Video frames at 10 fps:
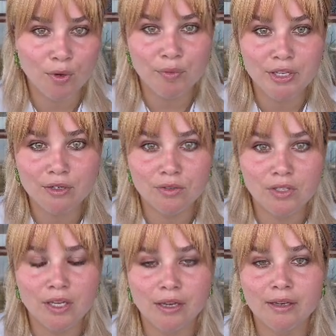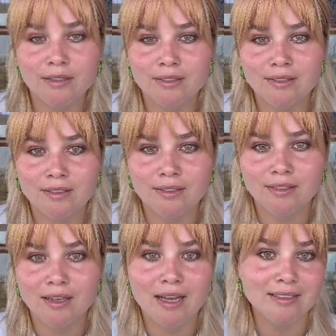we were using
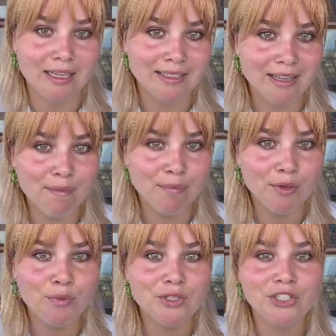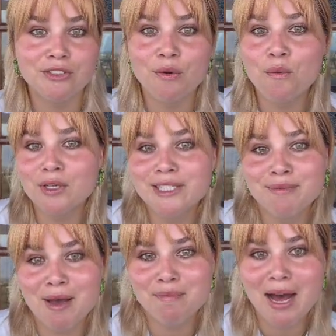as an example, which is a what's
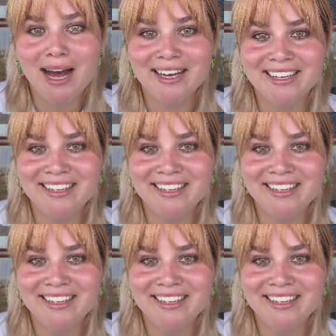in my bag.